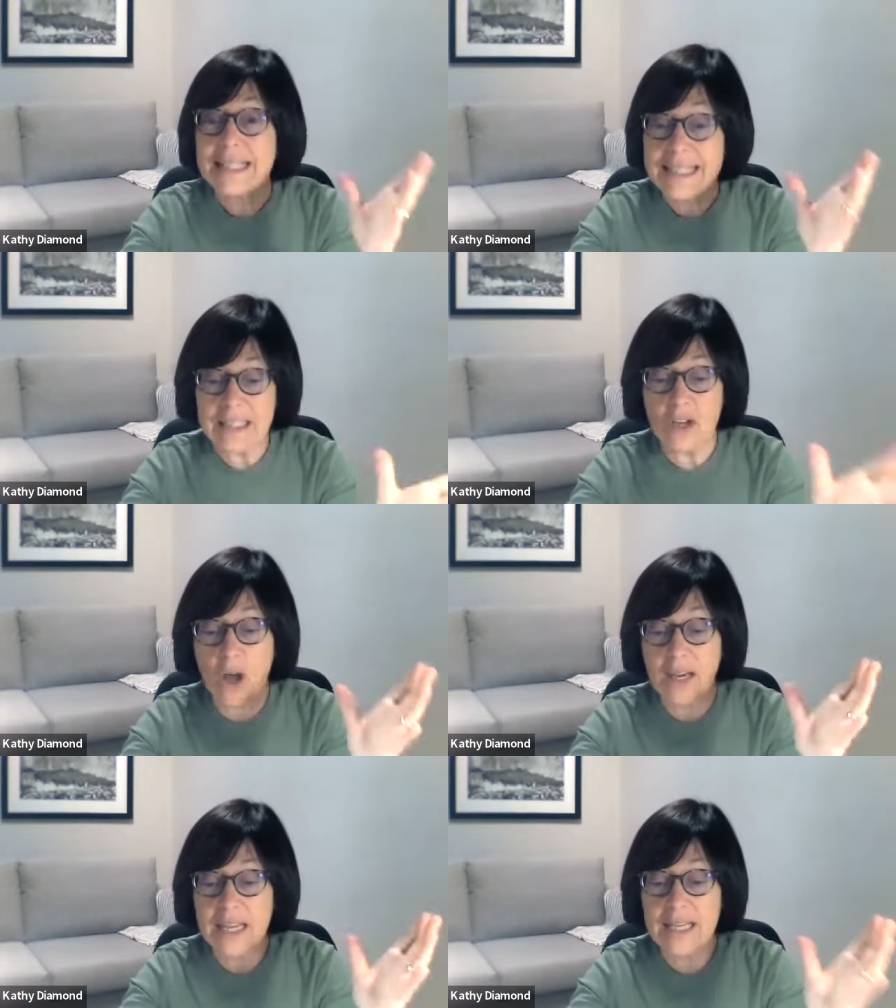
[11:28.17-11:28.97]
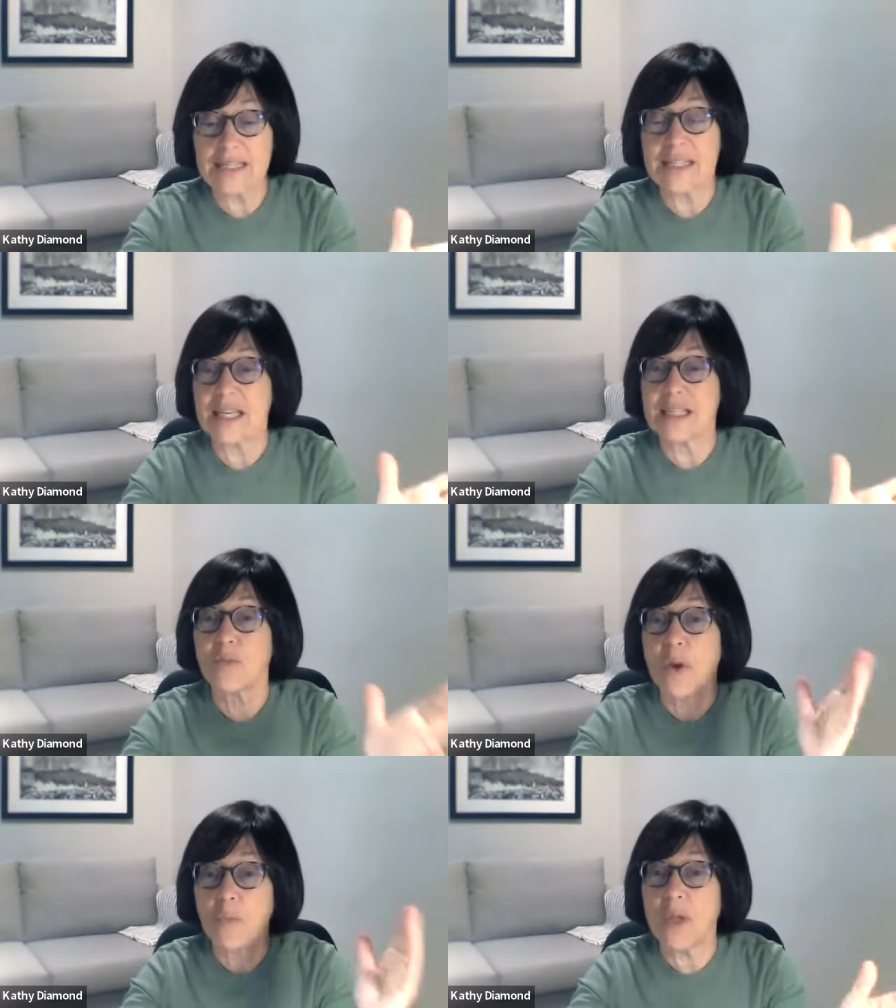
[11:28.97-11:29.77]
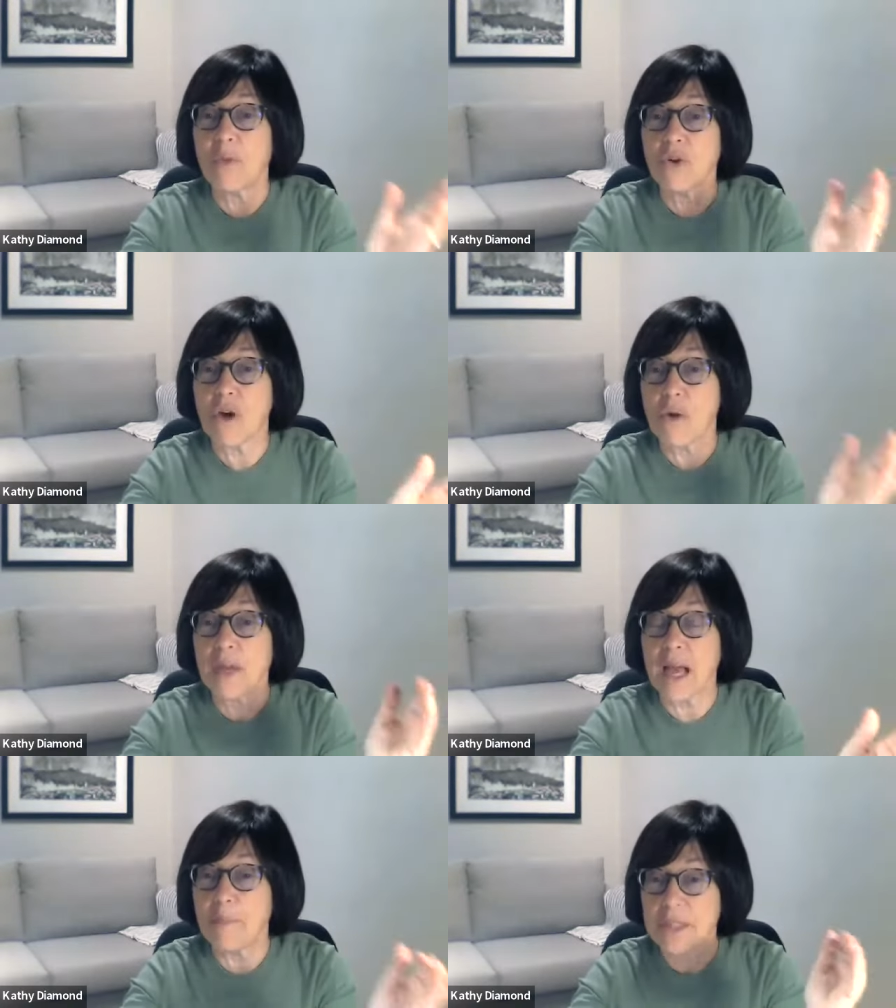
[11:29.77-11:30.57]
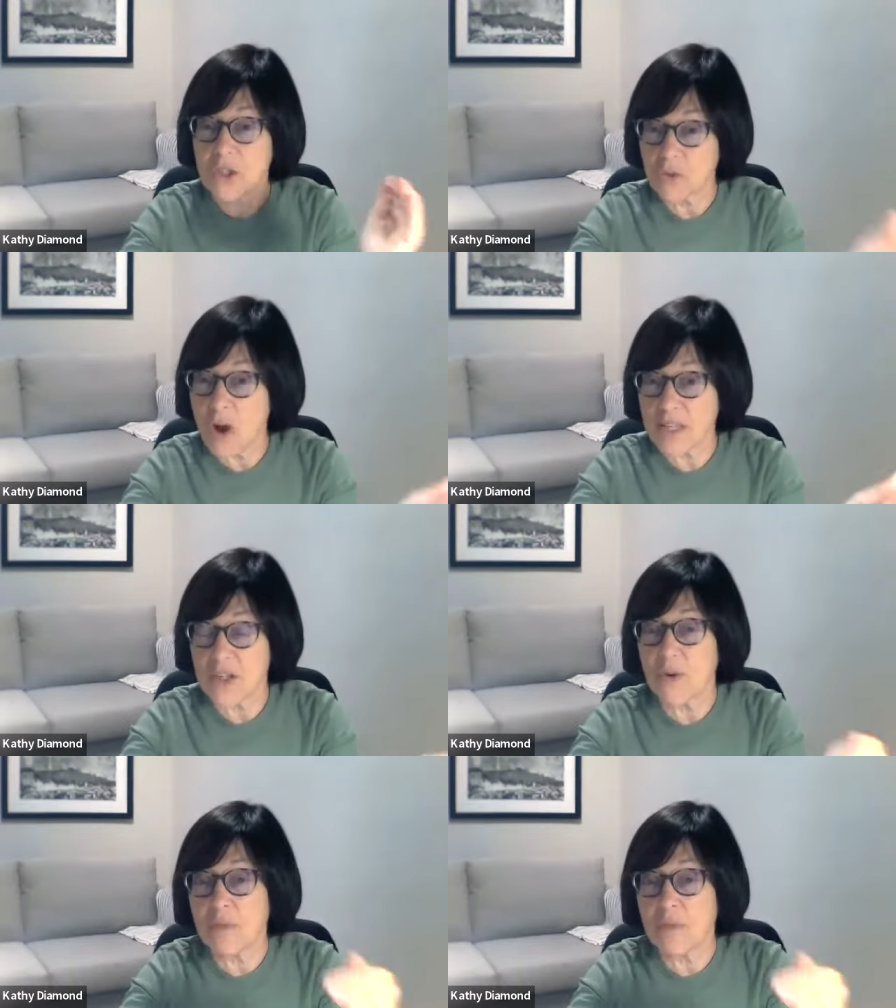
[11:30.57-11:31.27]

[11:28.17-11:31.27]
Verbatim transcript: did not exist when we were growing up in Toronto.